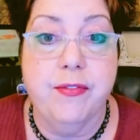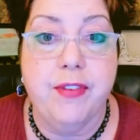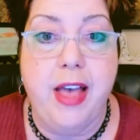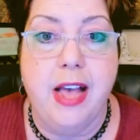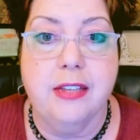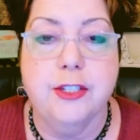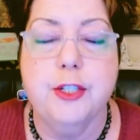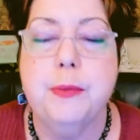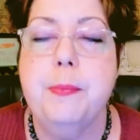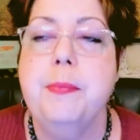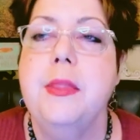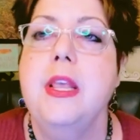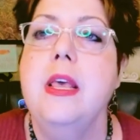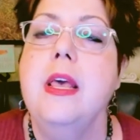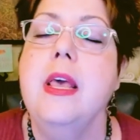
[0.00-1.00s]
fast.
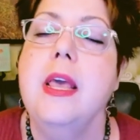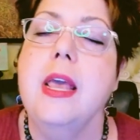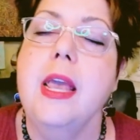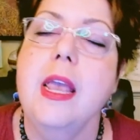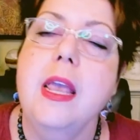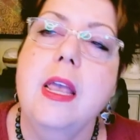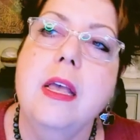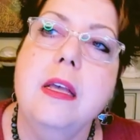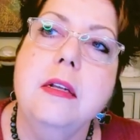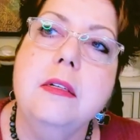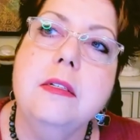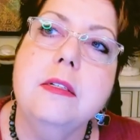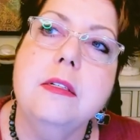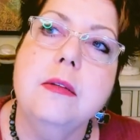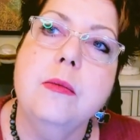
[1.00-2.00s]

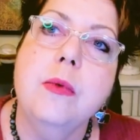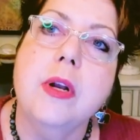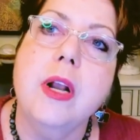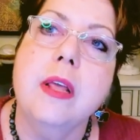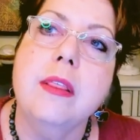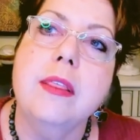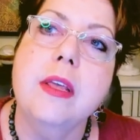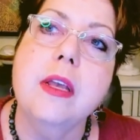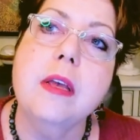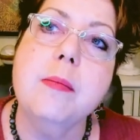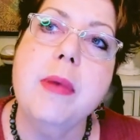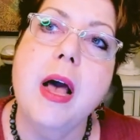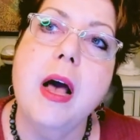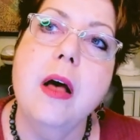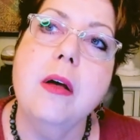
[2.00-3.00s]
And when I think
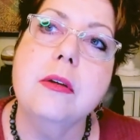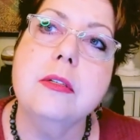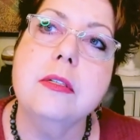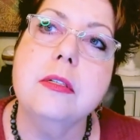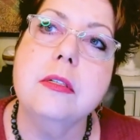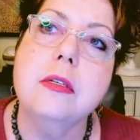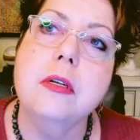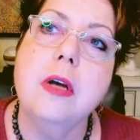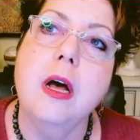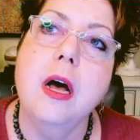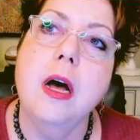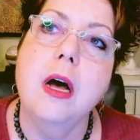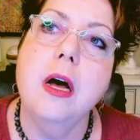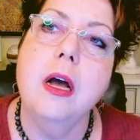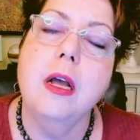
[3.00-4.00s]
about,
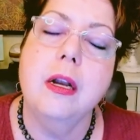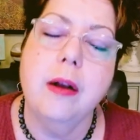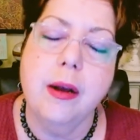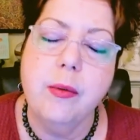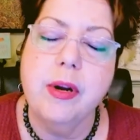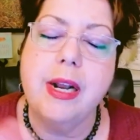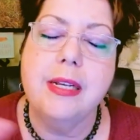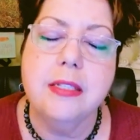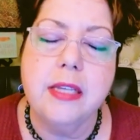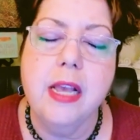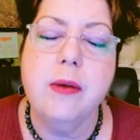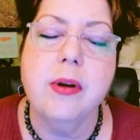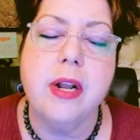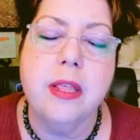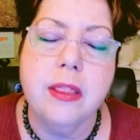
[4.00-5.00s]
when
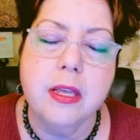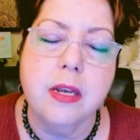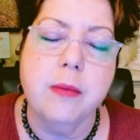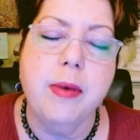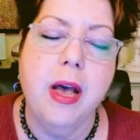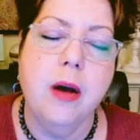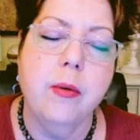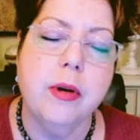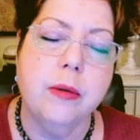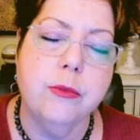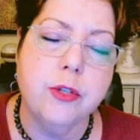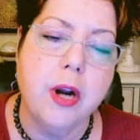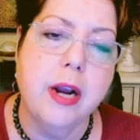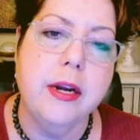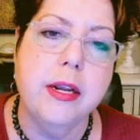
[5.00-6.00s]
I'm
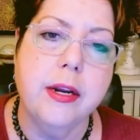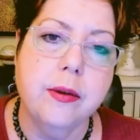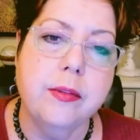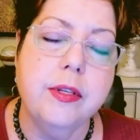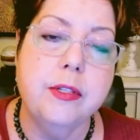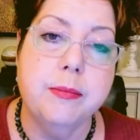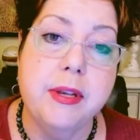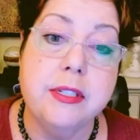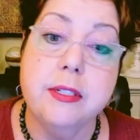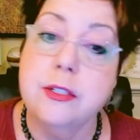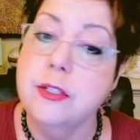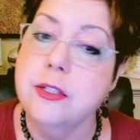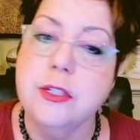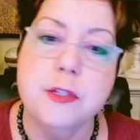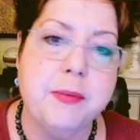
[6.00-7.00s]
trying to hear these
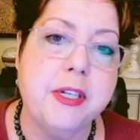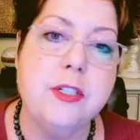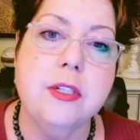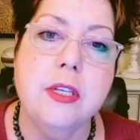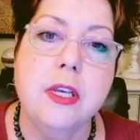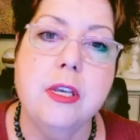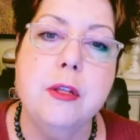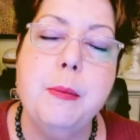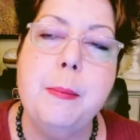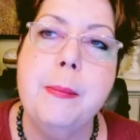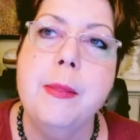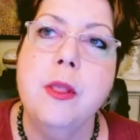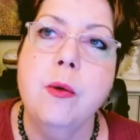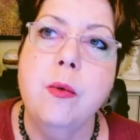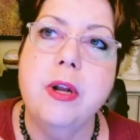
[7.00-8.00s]
messages, especially
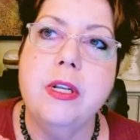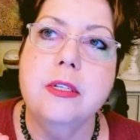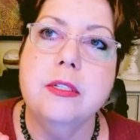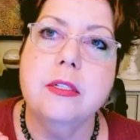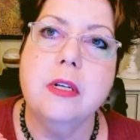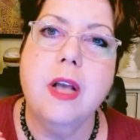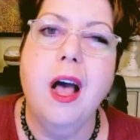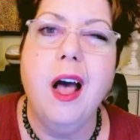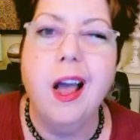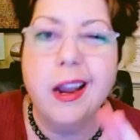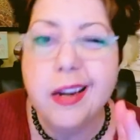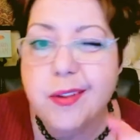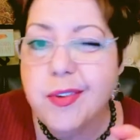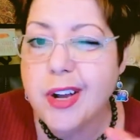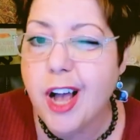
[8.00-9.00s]
what is
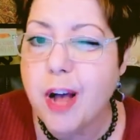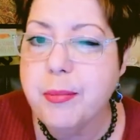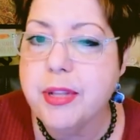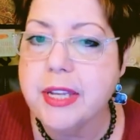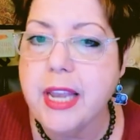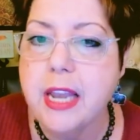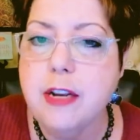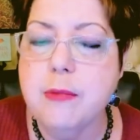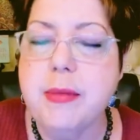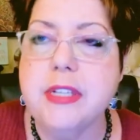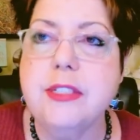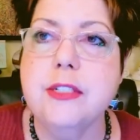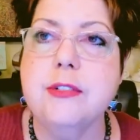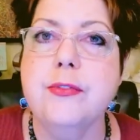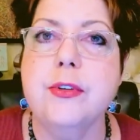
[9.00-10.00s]
kind of a complicated
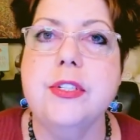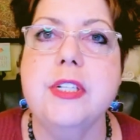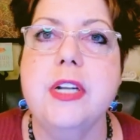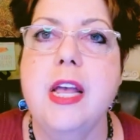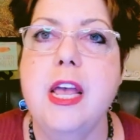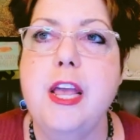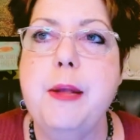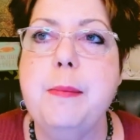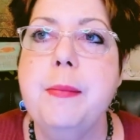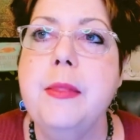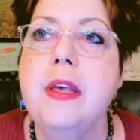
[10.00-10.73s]
message for today,